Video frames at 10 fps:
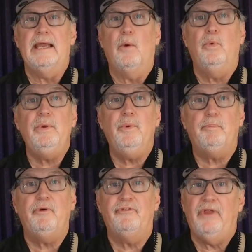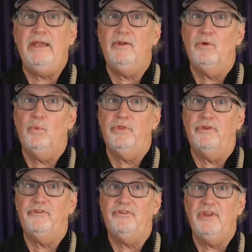now we were presented with
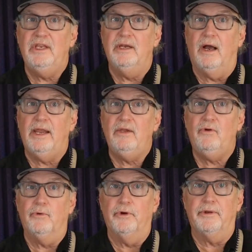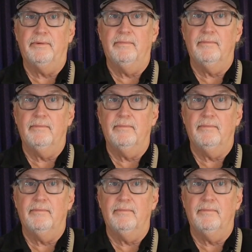a C9 chord.